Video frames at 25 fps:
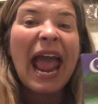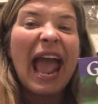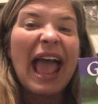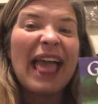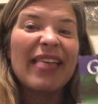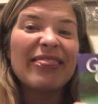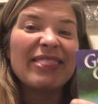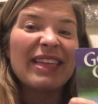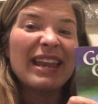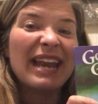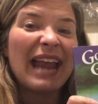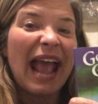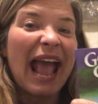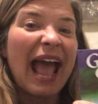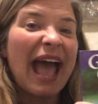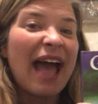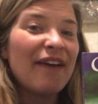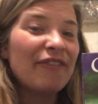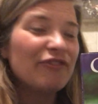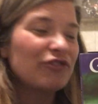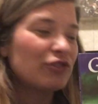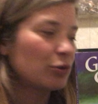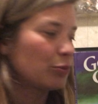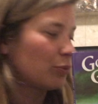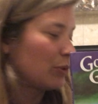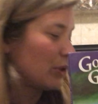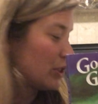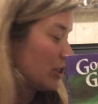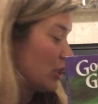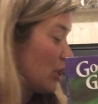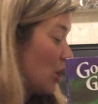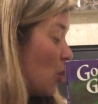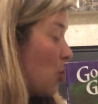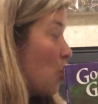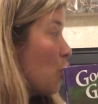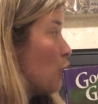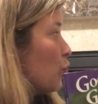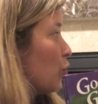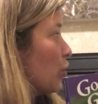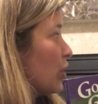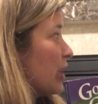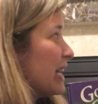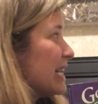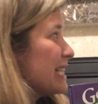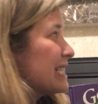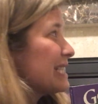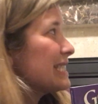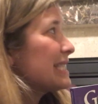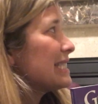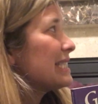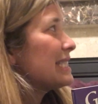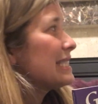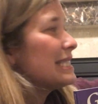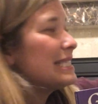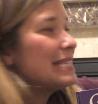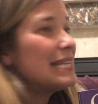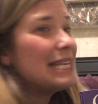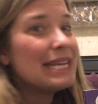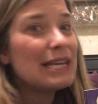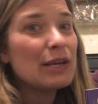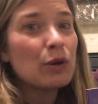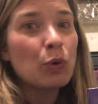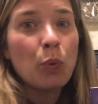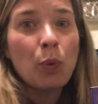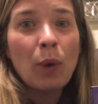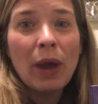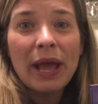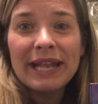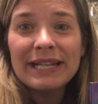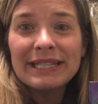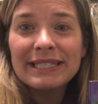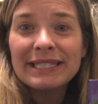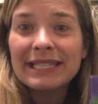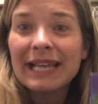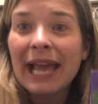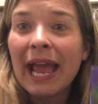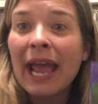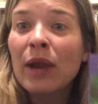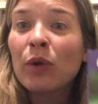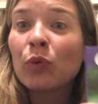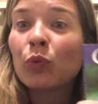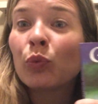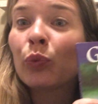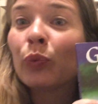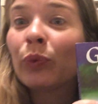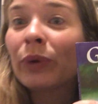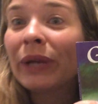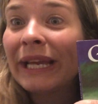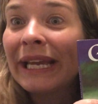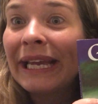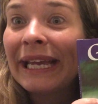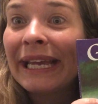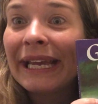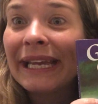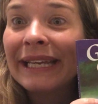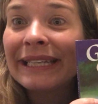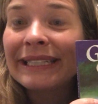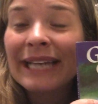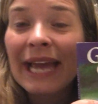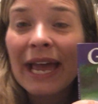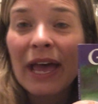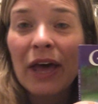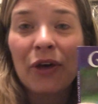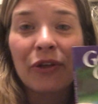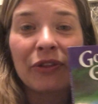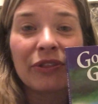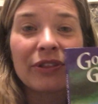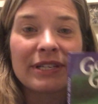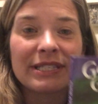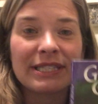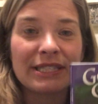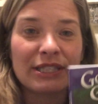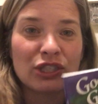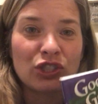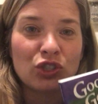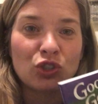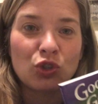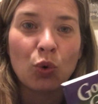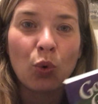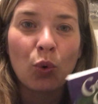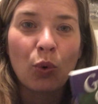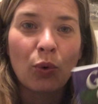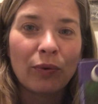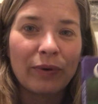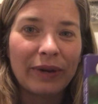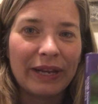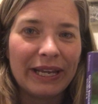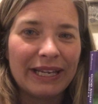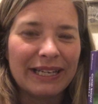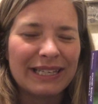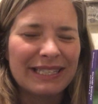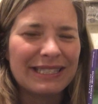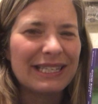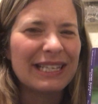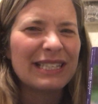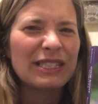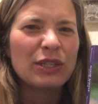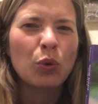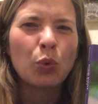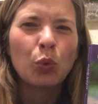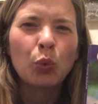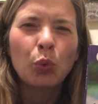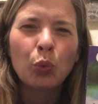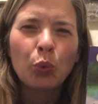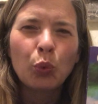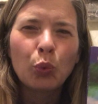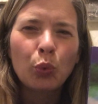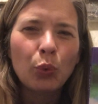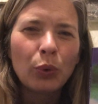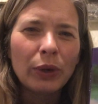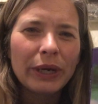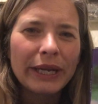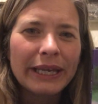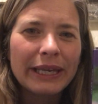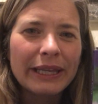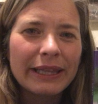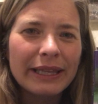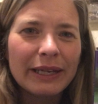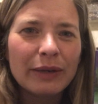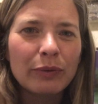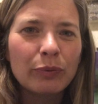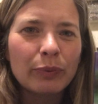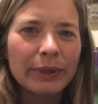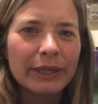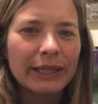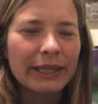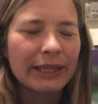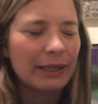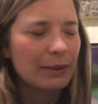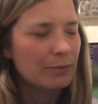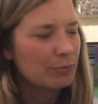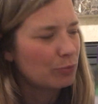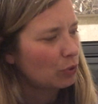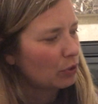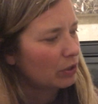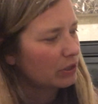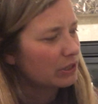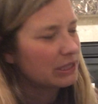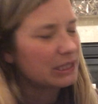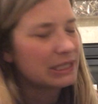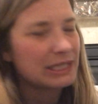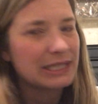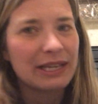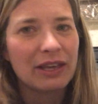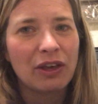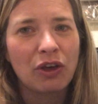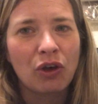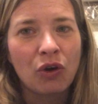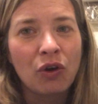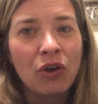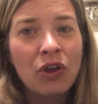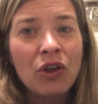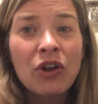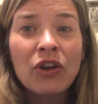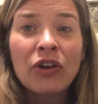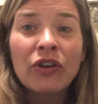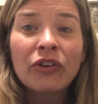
And then afterwards, we're going to sequence and retell the story because that's a really, really important skill